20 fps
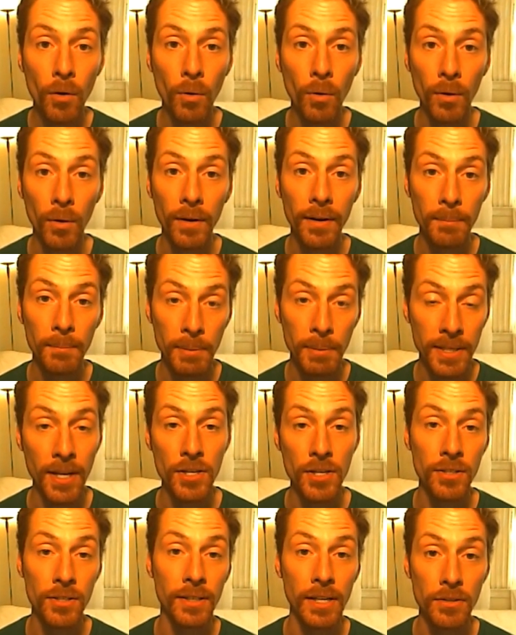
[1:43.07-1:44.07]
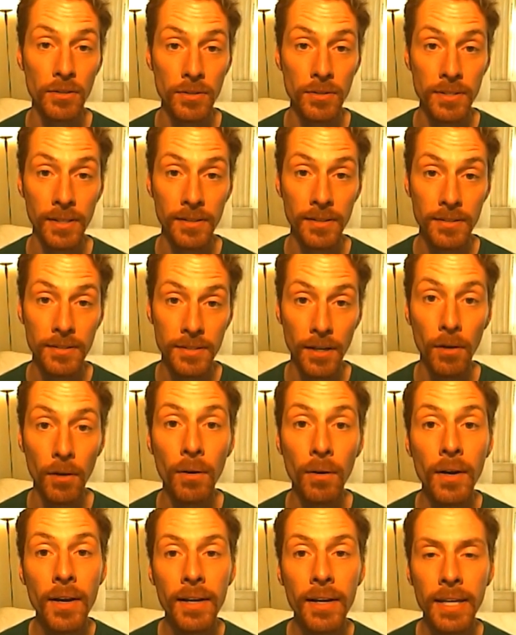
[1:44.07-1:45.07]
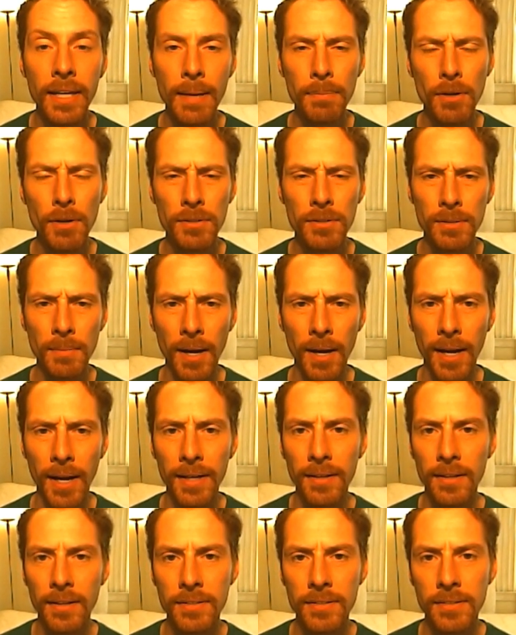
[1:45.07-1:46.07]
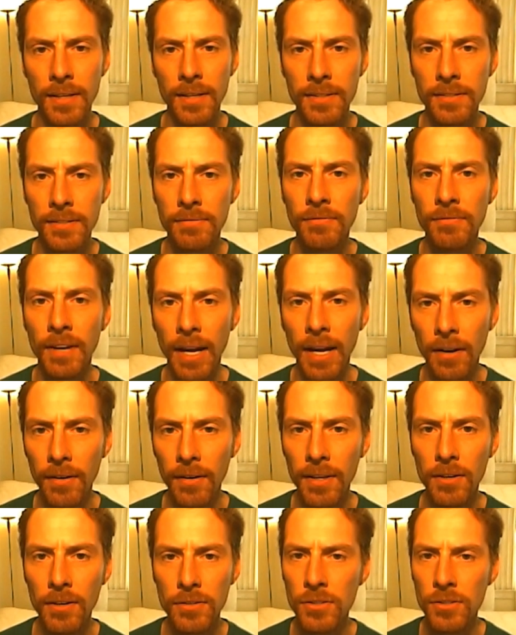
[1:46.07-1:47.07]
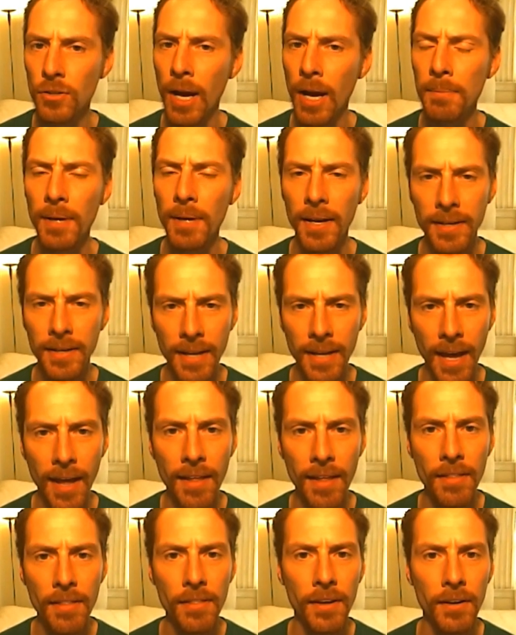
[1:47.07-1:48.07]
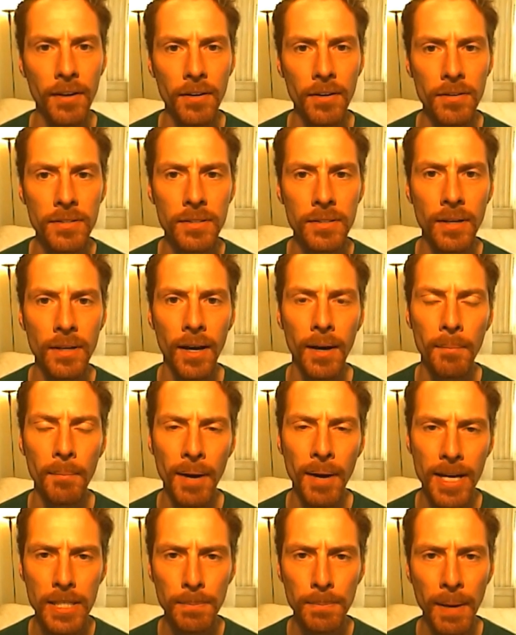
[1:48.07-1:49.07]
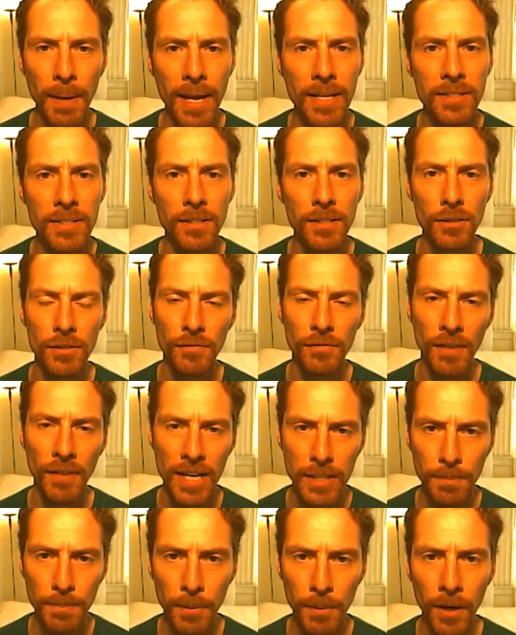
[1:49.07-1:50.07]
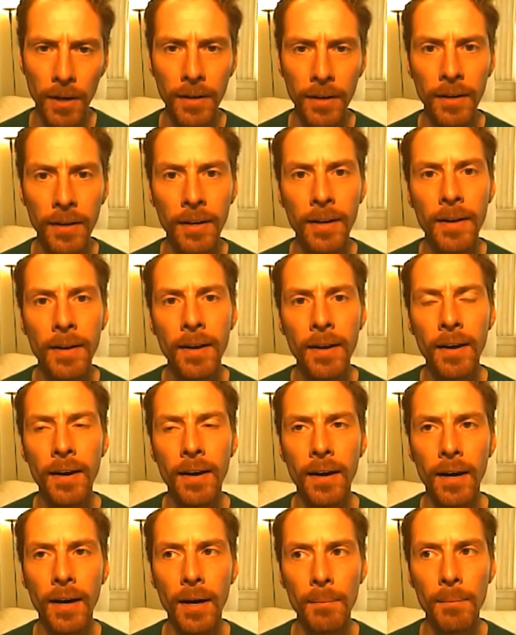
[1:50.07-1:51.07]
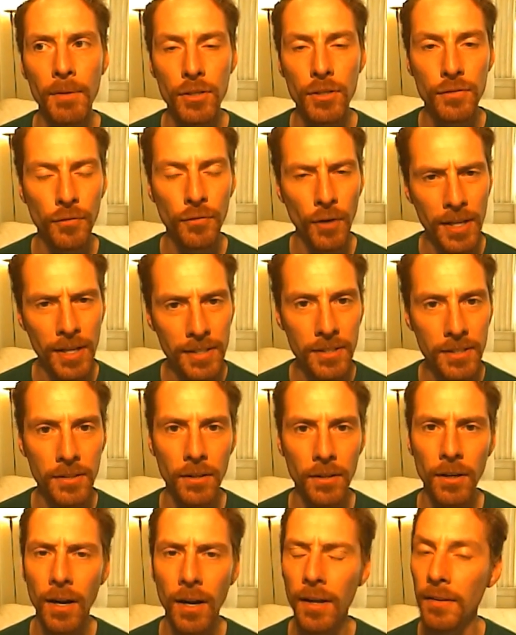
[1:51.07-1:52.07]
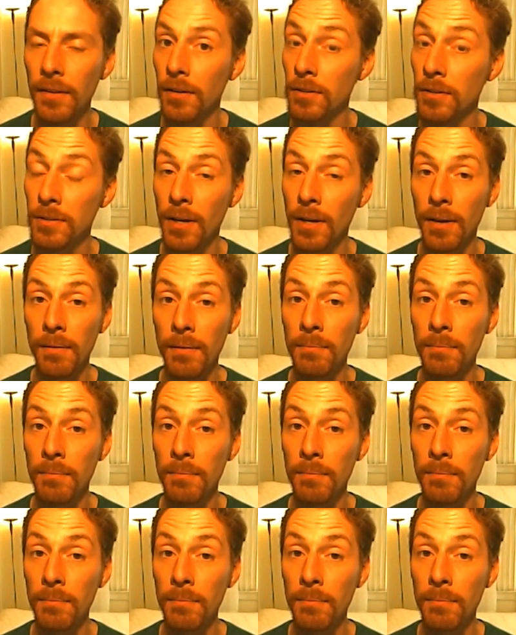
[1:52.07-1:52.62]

or potentially interested. So keep those in mind. There's tribe.net, there's MySpace, there's Facebook, there's Friendster, and there's